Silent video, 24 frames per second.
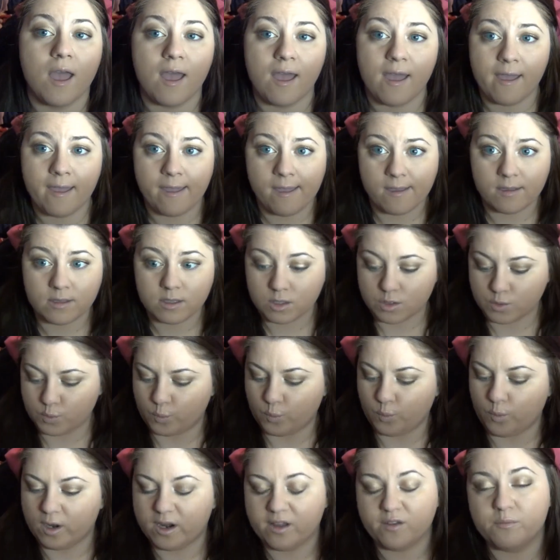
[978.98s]
And
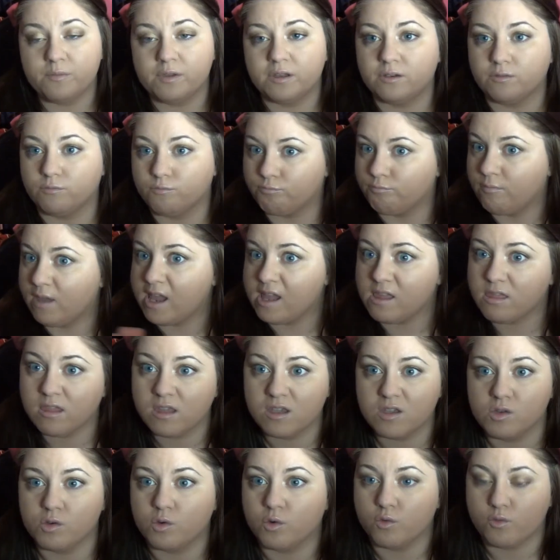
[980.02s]
what I've been mainly